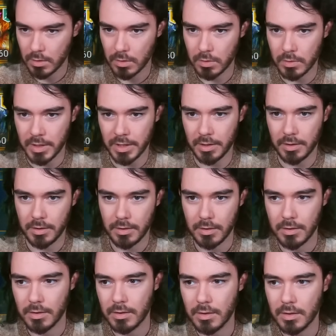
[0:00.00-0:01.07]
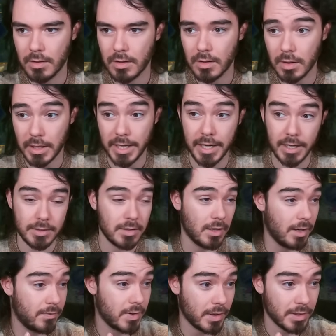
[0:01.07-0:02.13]
Rear. Yeah, I,
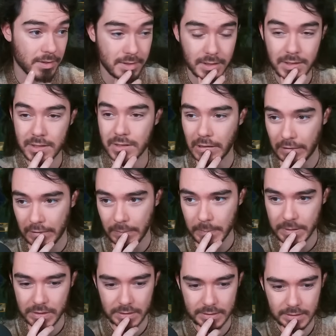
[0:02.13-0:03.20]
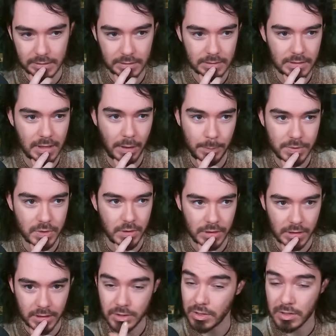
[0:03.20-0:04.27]
have got a six star, which is absolutely
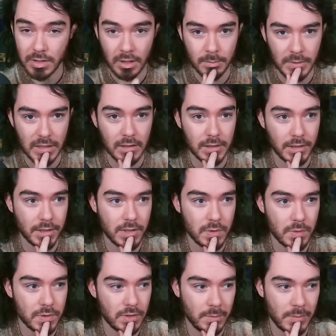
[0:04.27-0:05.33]
nuts. She's going to be clutch for some